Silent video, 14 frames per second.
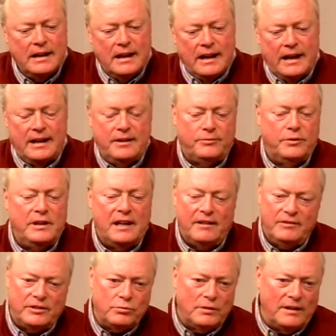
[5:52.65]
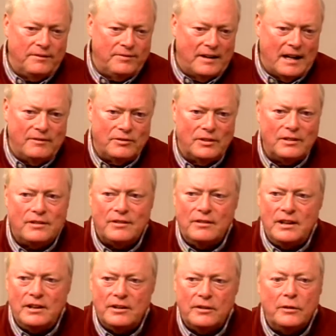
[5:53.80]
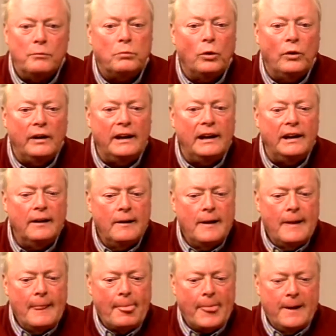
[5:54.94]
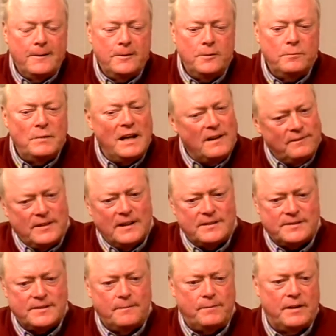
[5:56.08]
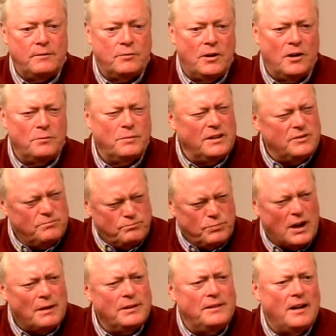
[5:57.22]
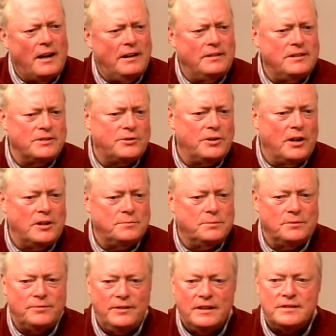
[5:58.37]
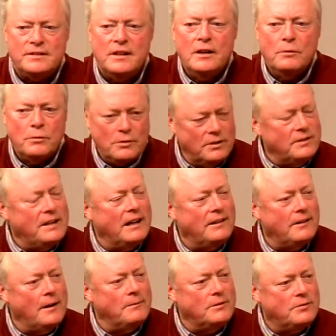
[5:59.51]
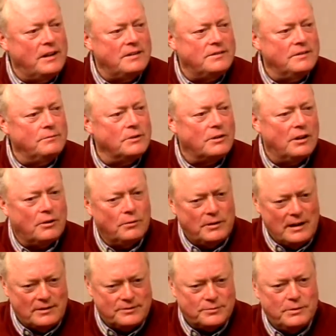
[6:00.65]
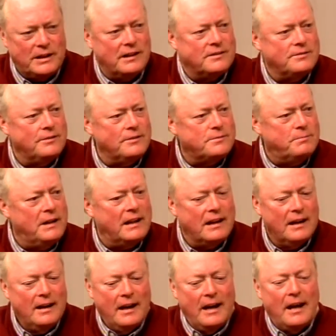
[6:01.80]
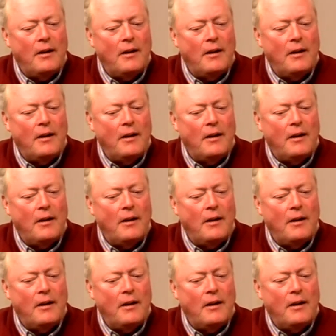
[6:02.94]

And if we have a 25 or 30 year employee who may have done something wrong but probably not a dischargeable offense. Mm-hmm. We're going to take it to arbitration. We're going to go down swinging, so to mm-hmm. speak. And